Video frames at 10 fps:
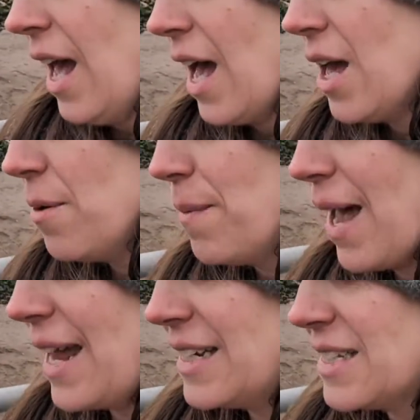
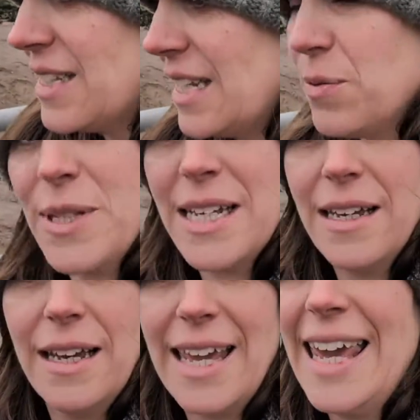And this was a
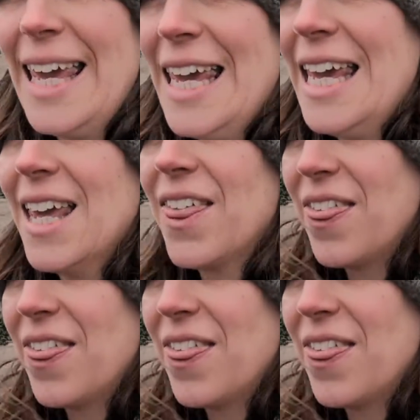key